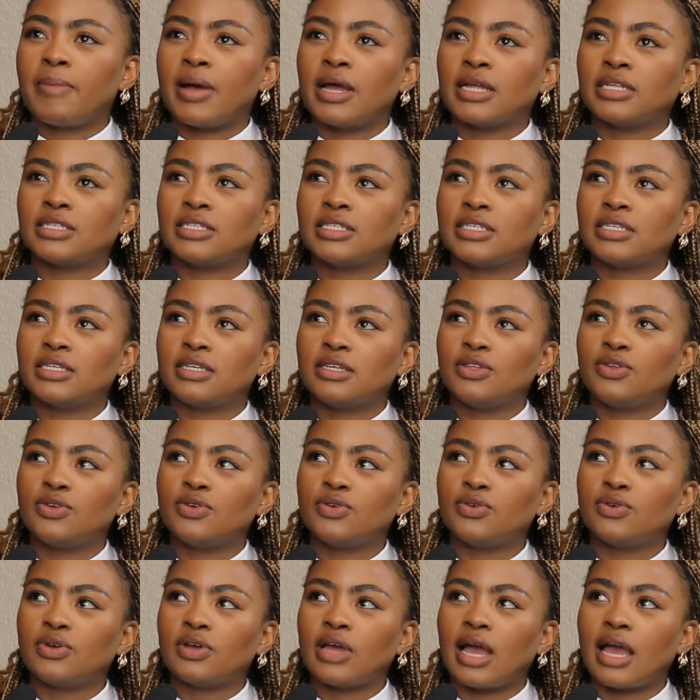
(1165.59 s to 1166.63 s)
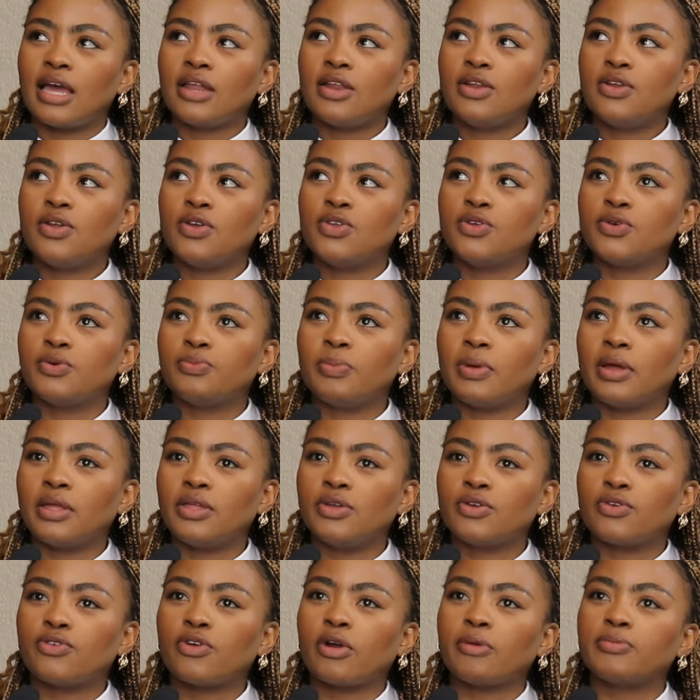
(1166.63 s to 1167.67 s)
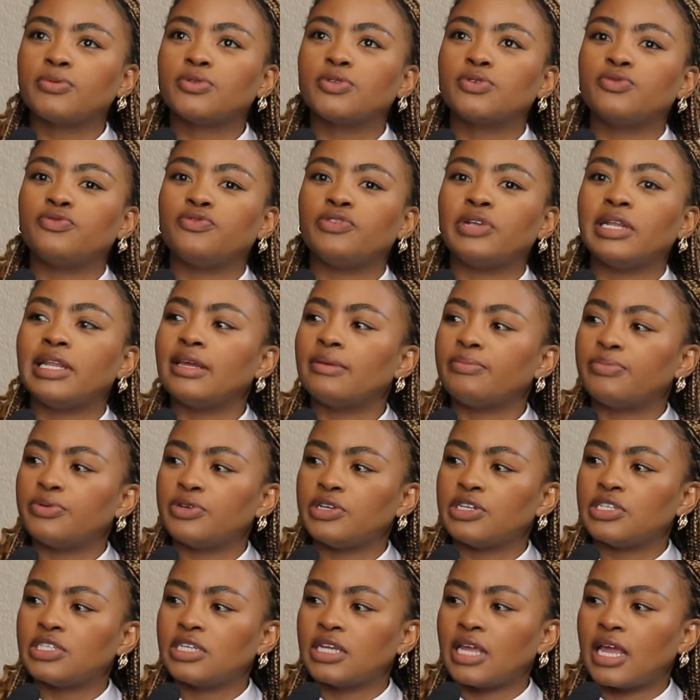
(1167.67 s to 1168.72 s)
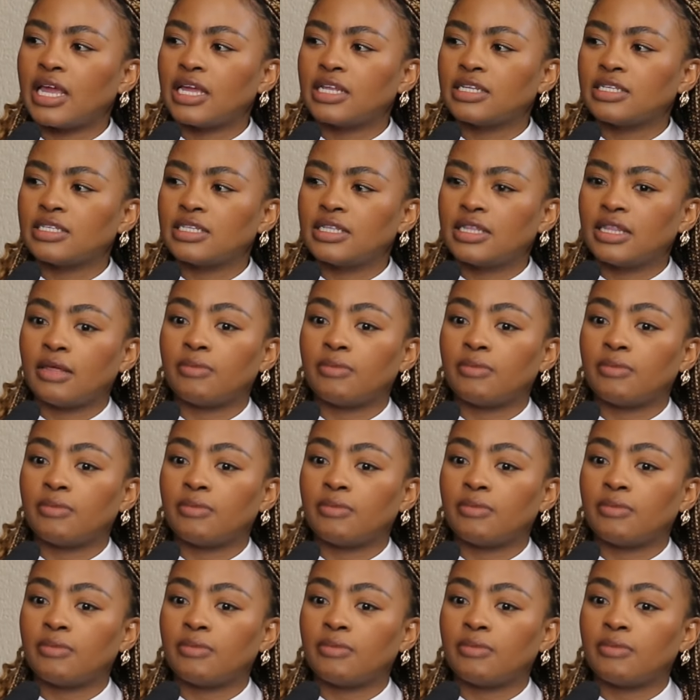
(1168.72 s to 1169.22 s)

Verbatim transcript: But you, I don't know, you you grow up to really appreciate